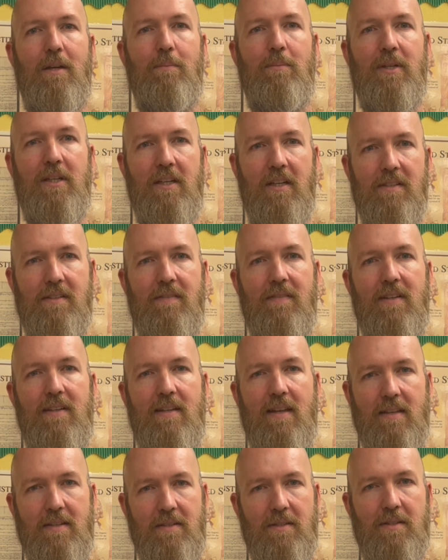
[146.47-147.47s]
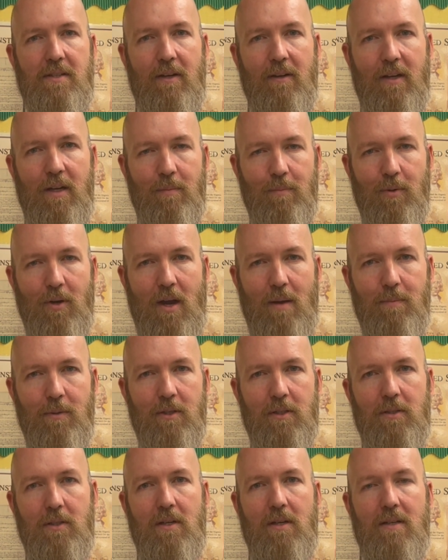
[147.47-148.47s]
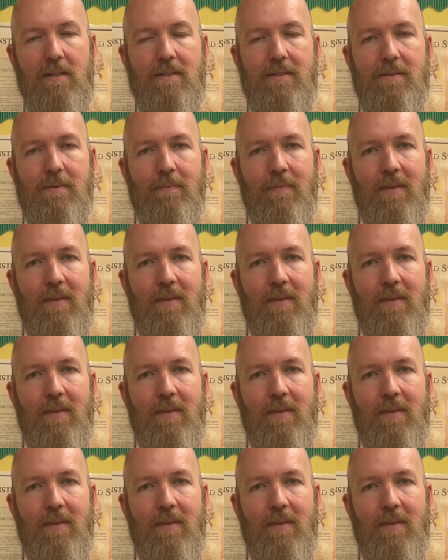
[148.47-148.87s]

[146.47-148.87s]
because of the necessary and proper clause,